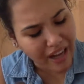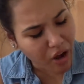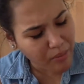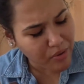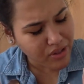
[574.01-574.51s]

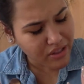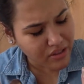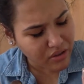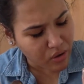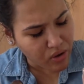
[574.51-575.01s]

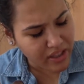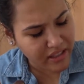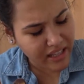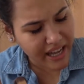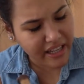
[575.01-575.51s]
almost
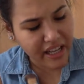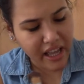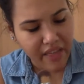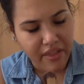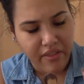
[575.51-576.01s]
golden kind of,
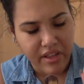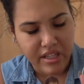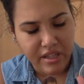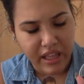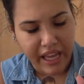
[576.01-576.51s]
and then
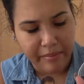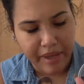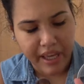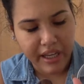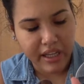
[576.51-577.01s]
this light
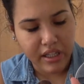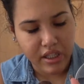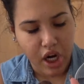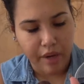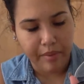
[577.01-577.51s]
pink,
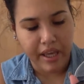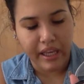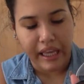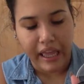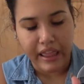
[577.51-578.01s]
dark
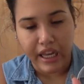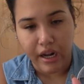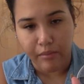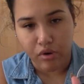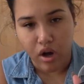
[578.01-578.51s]
pink, and then
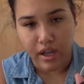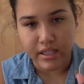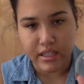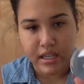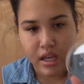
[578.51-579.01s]
a
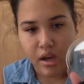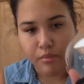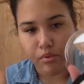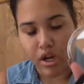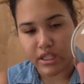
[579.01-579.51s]

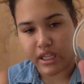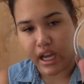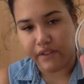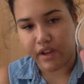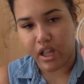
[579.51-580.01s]
bronzy kind
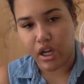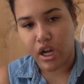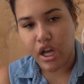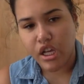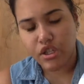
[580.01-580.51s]
of color.
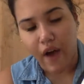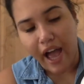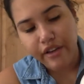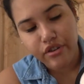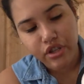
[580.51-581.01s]
So I
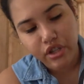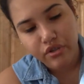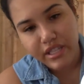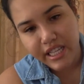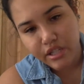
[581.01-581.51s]
usually
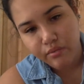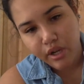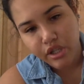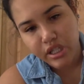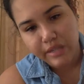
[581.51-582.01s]
use this
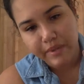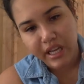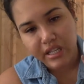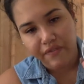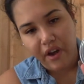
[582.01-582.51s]
one just
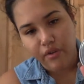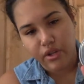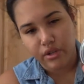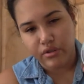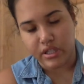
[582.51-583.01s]
because if I were to
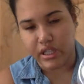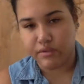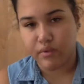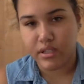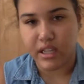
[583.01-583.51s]
use these
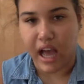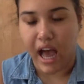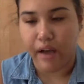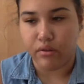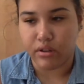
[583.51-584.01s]
ones,
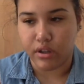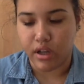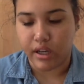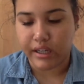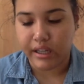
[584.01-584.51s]
I would
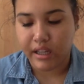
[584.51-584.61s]
look